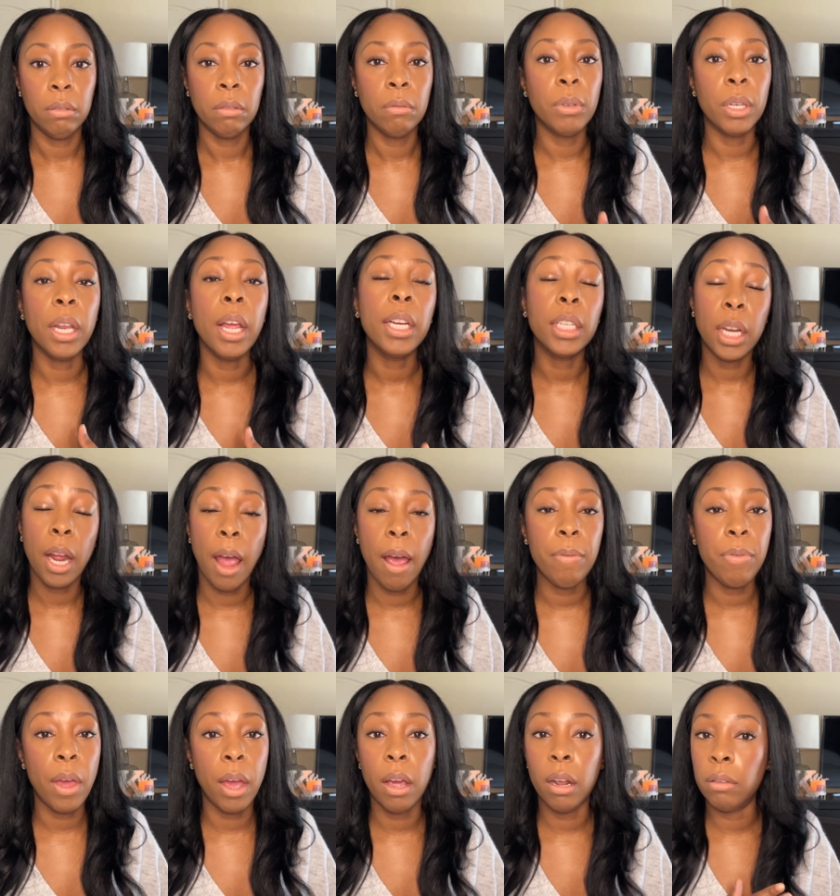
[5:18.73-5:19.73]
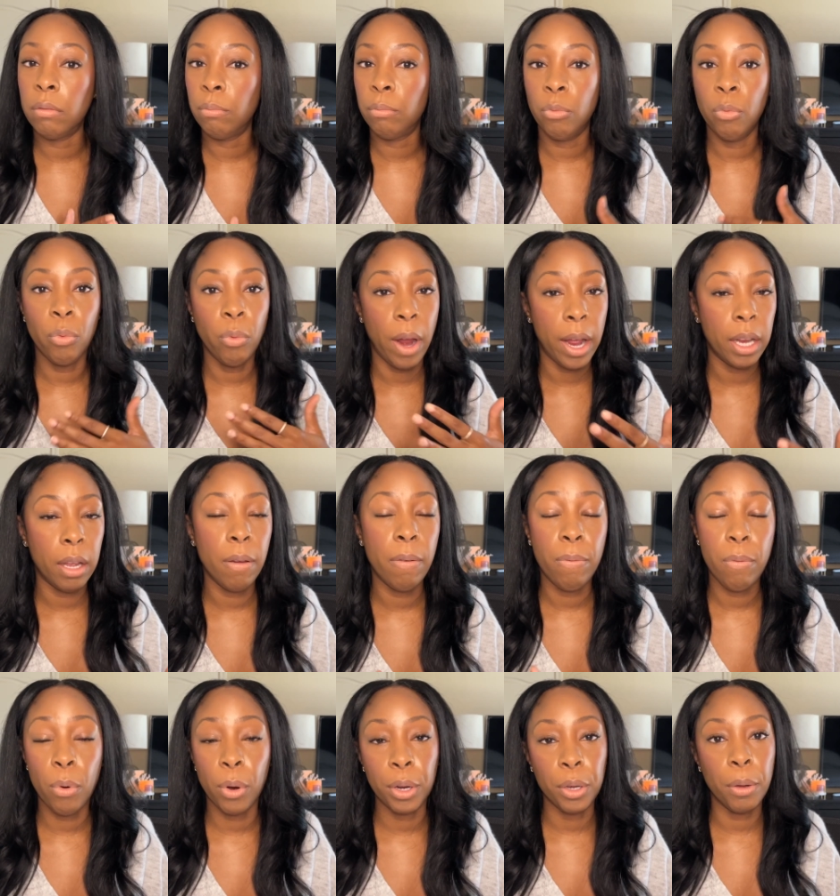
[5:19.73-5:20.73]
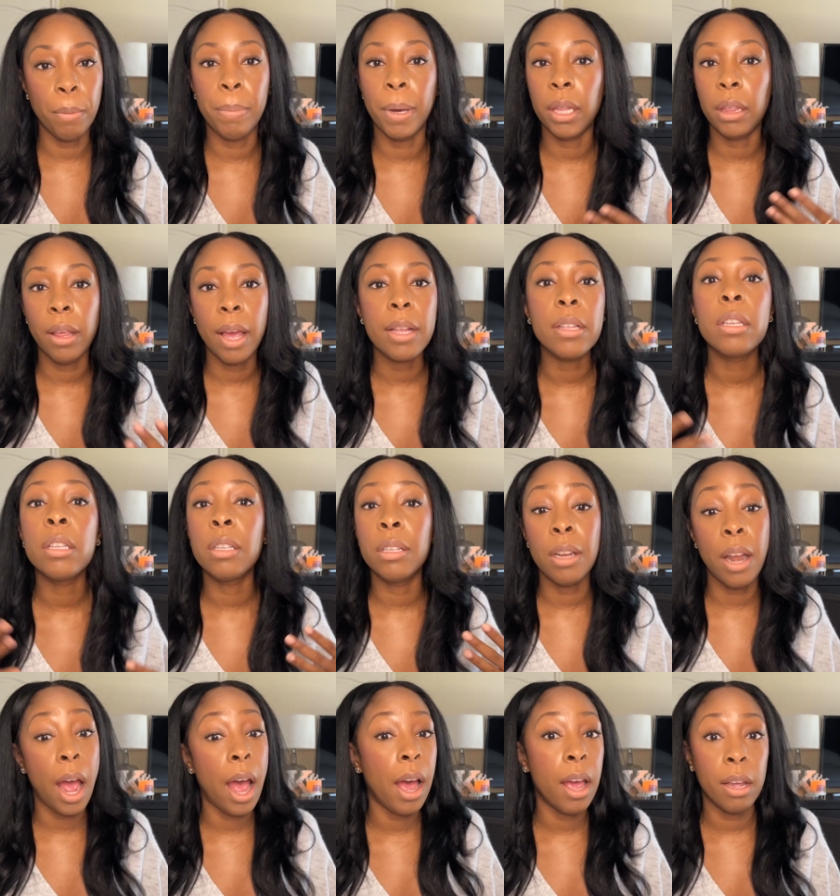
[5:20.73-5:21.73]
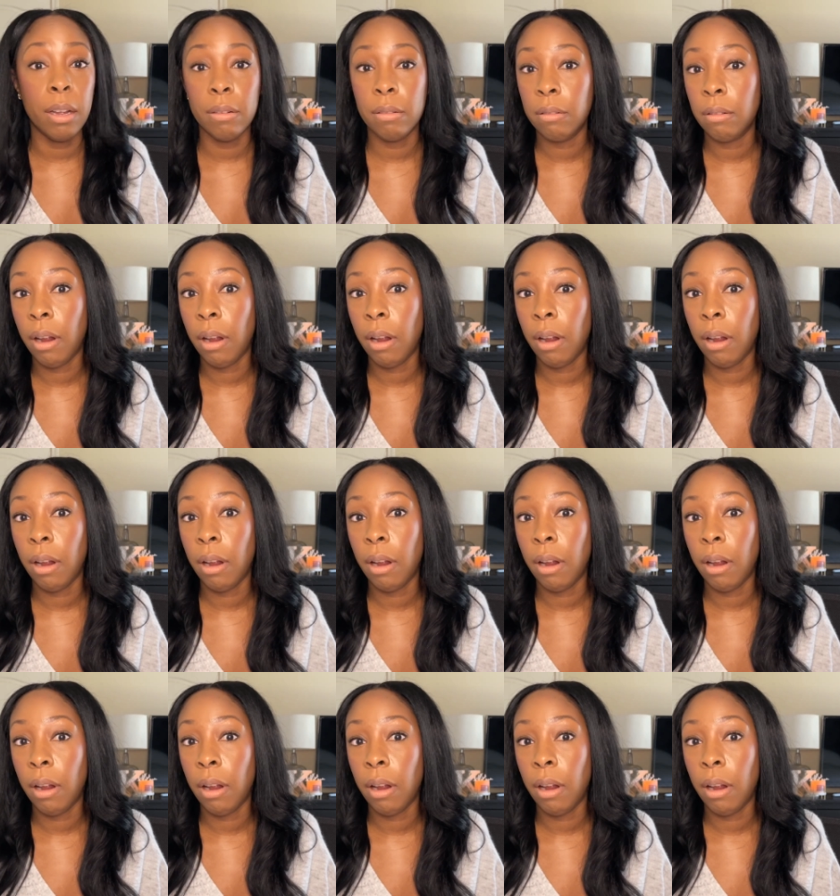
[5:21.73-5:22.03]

when they should have that ready for you but that's not